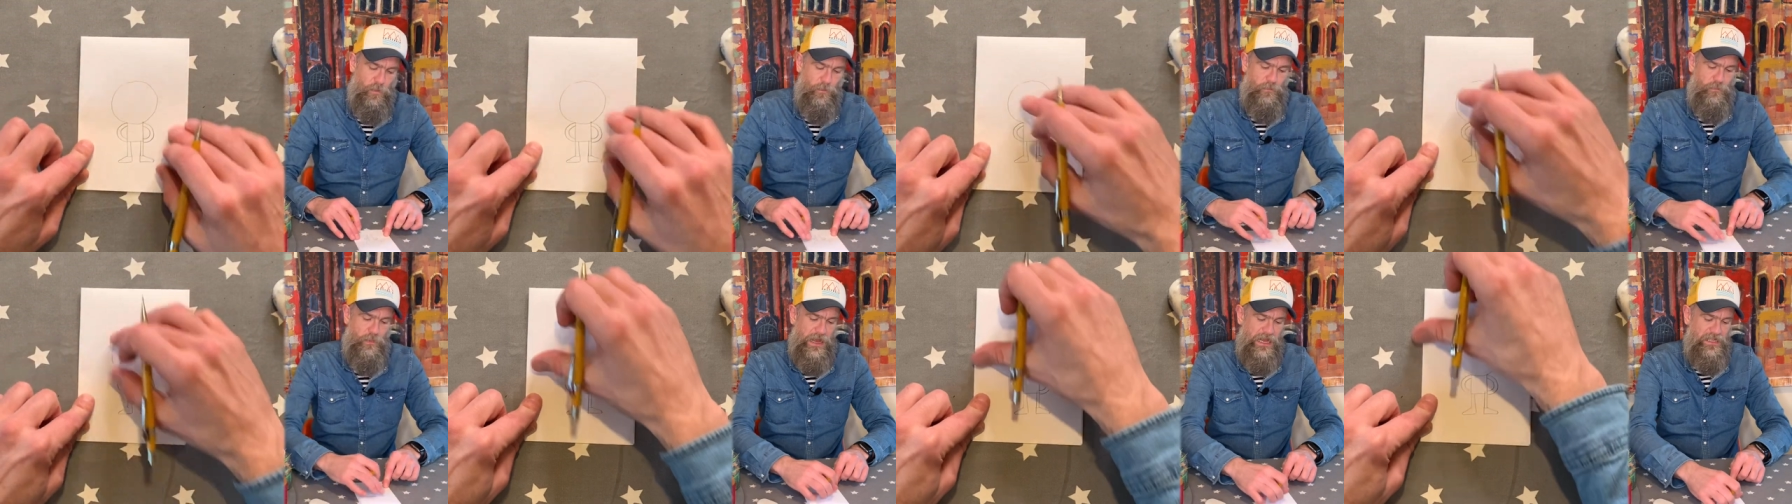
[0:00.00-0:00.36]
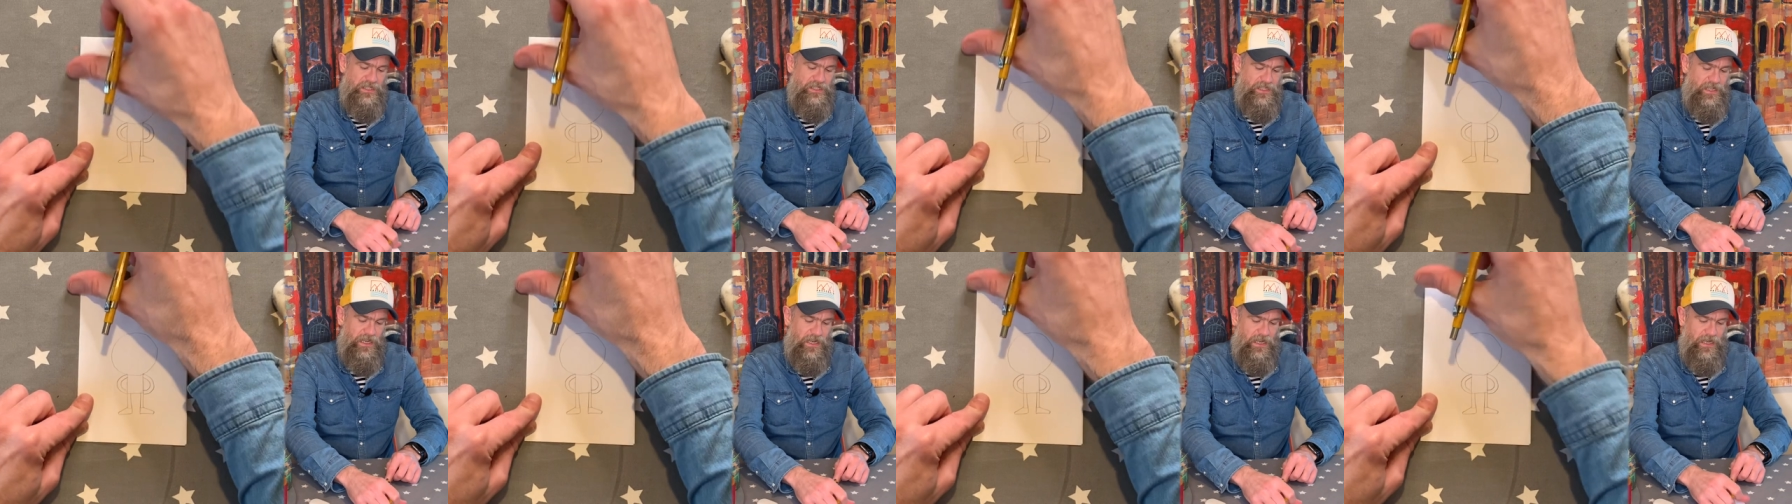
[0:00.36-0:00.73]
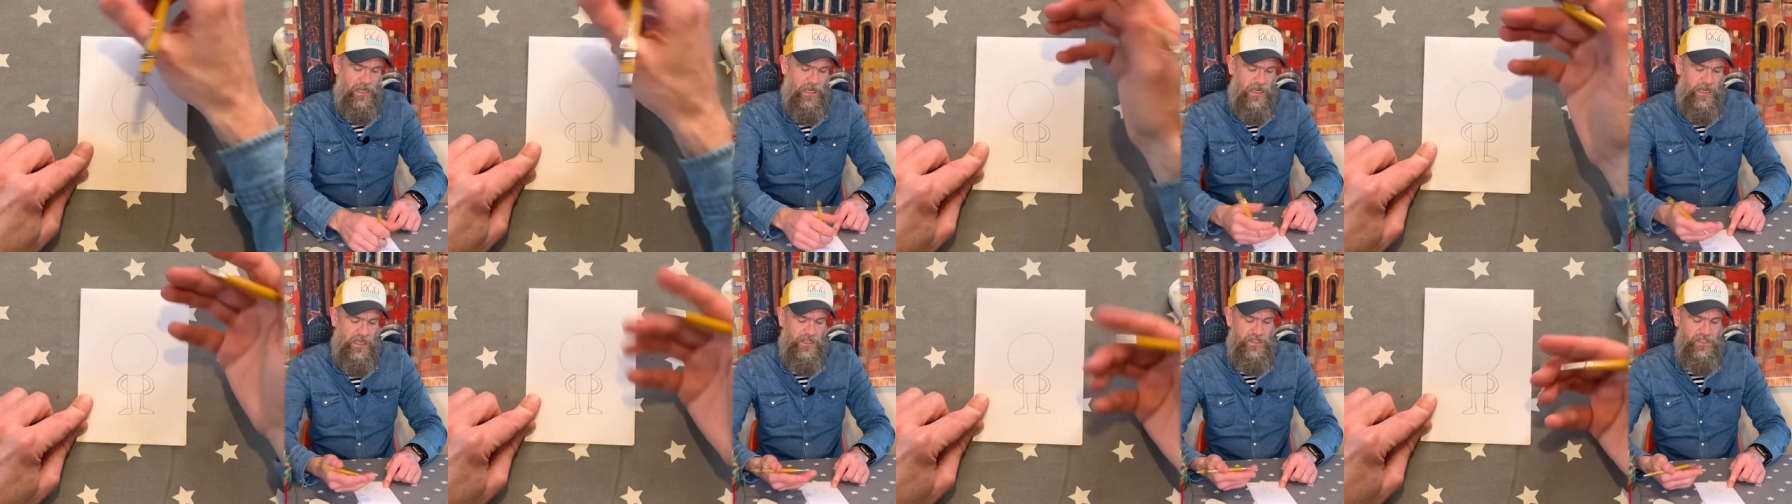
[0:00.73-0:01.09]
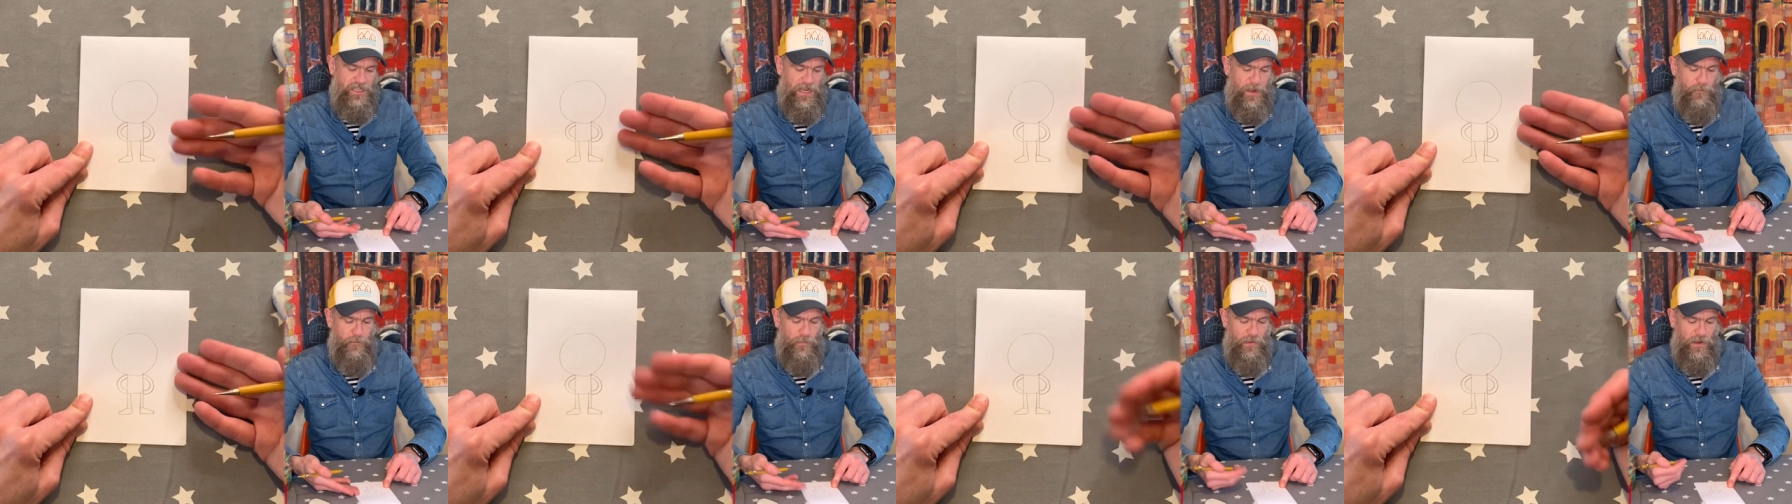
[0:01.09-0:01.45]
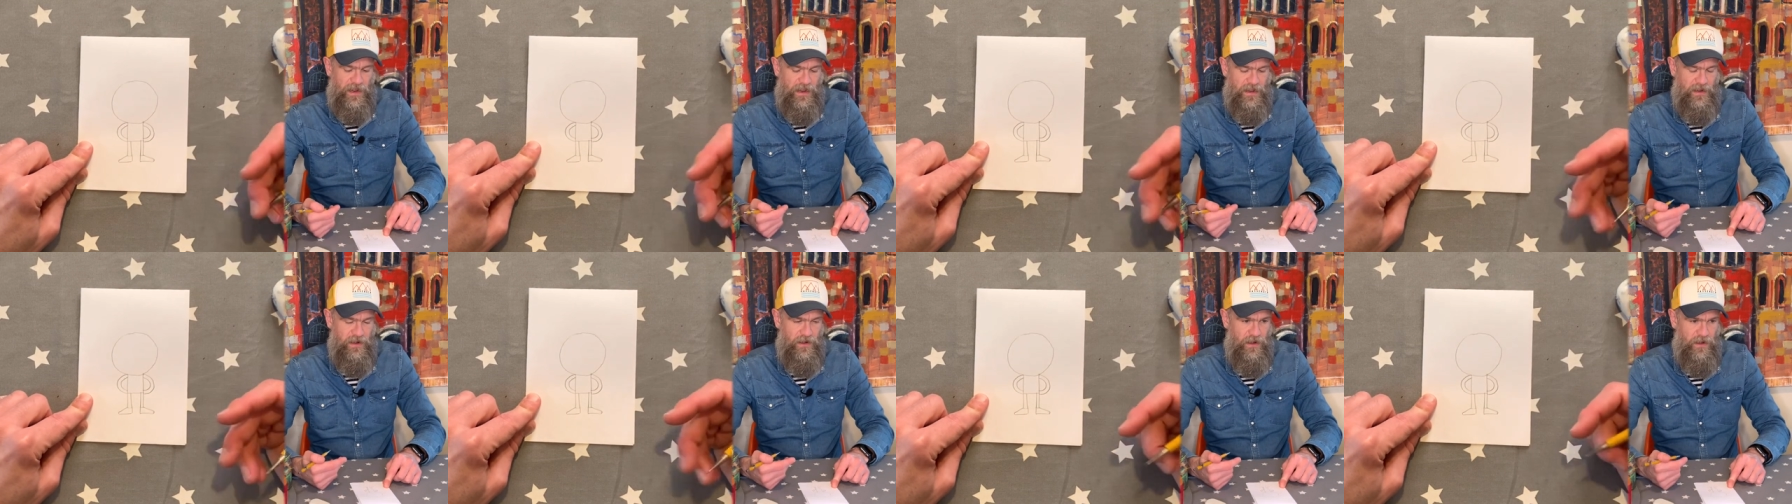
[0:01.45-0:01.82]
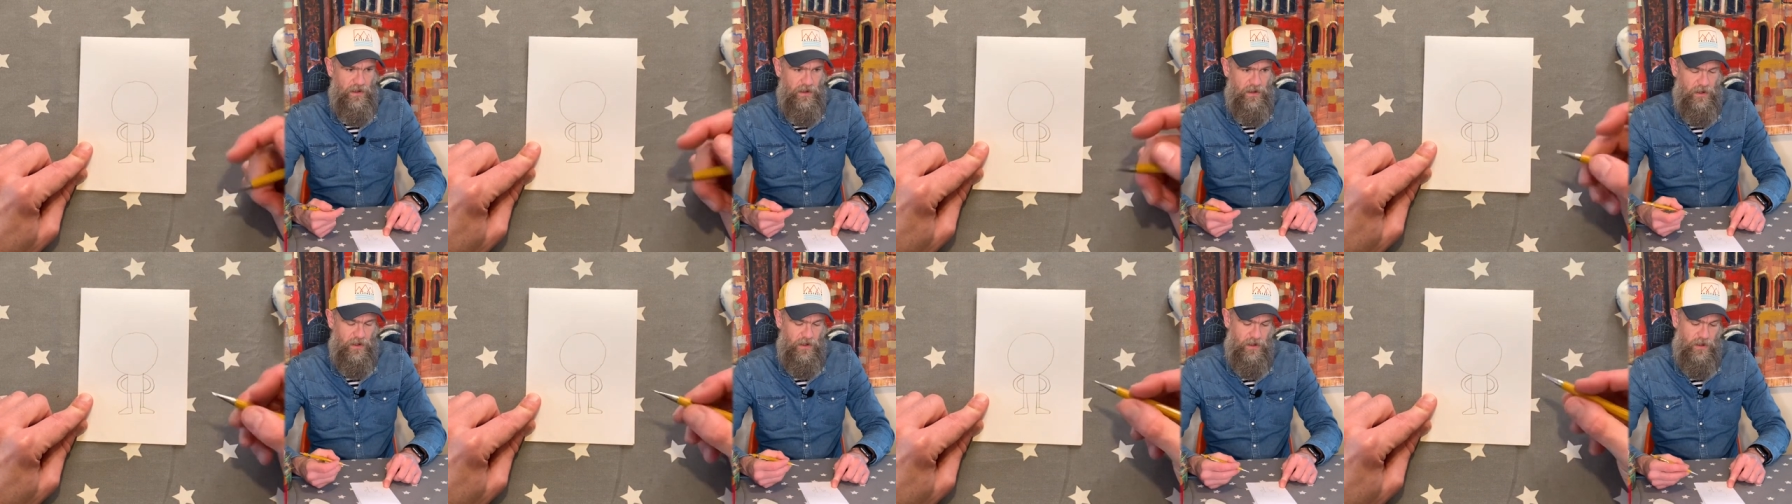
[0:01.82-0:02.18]
basic template.
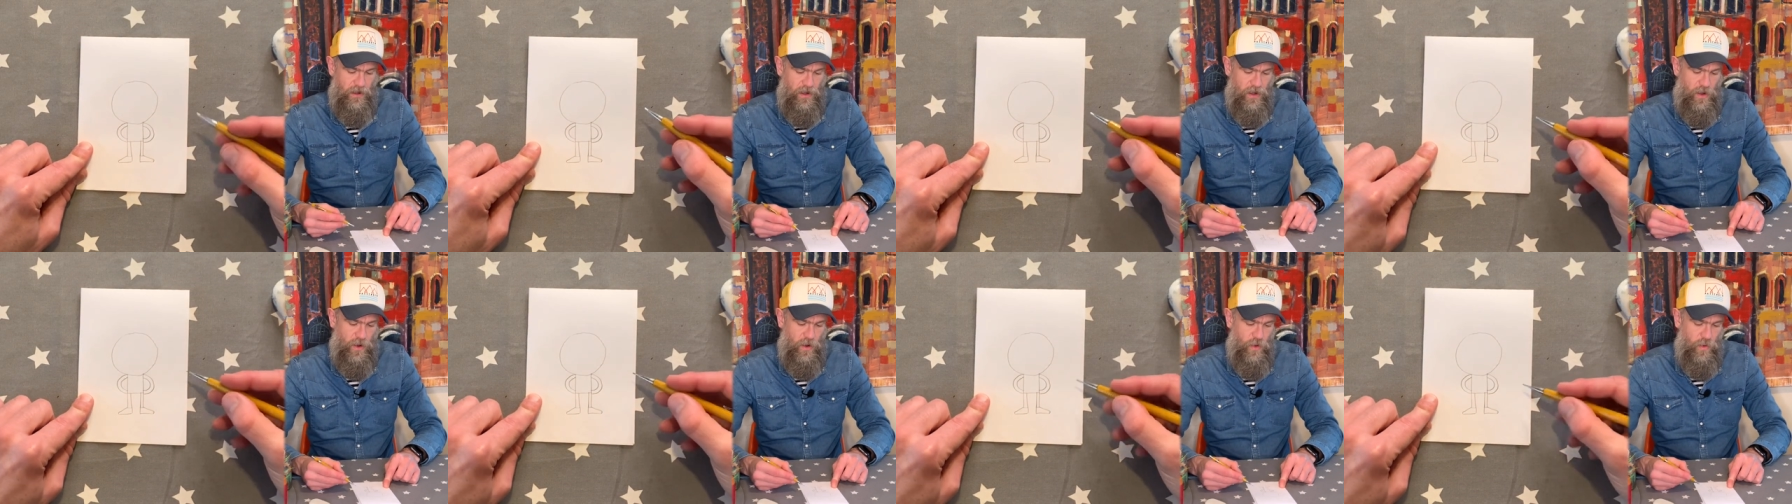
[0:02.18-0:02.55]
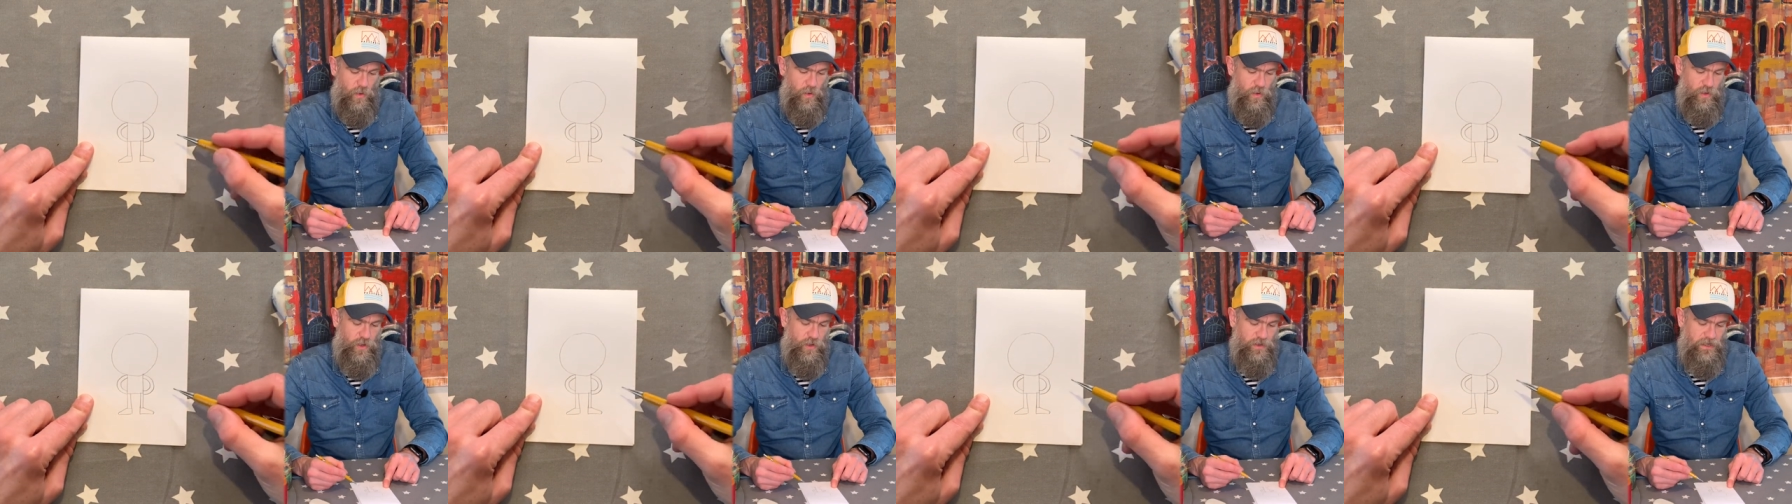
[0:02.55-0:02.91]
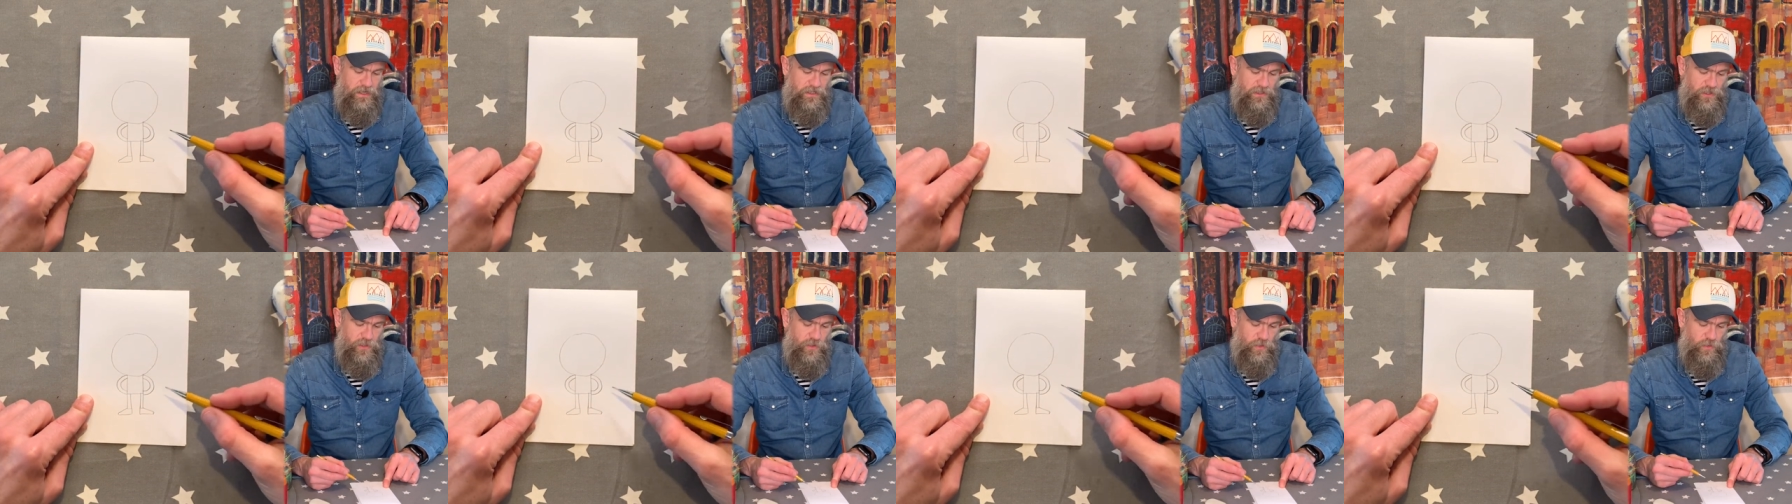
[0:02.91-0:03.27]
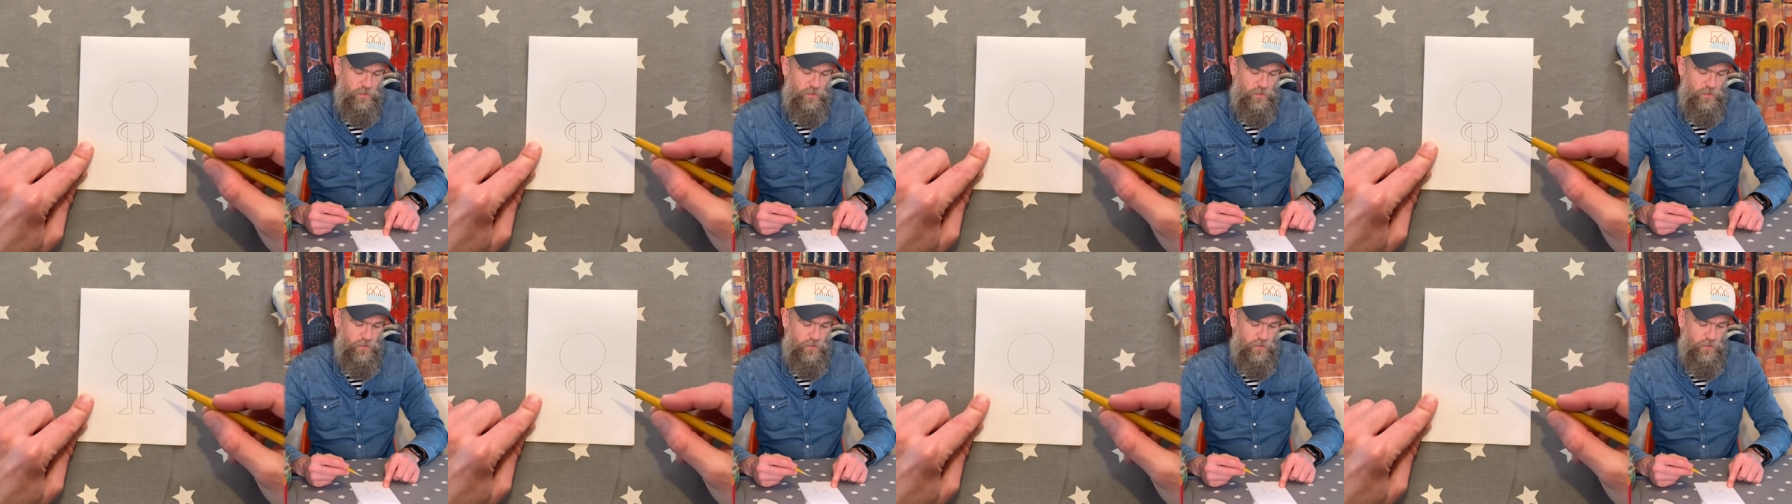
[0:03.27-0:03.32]
All you need to do